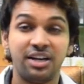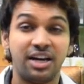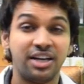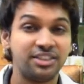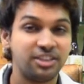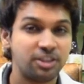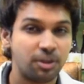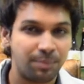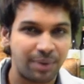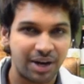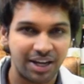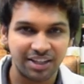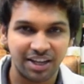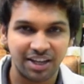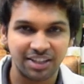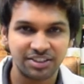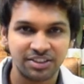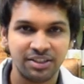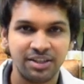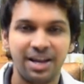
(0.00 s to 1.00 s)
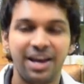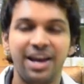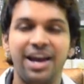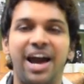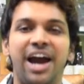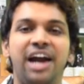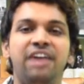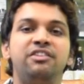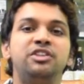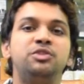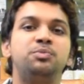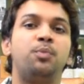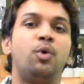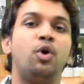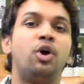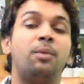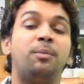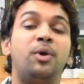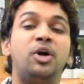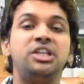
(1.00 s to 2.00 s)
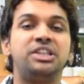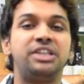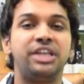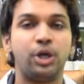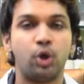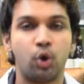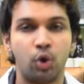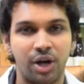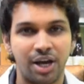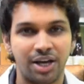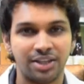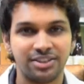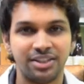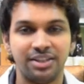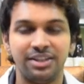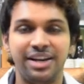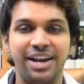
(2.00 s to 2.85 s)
Hastapadasana, and we spoke about Trikonasana.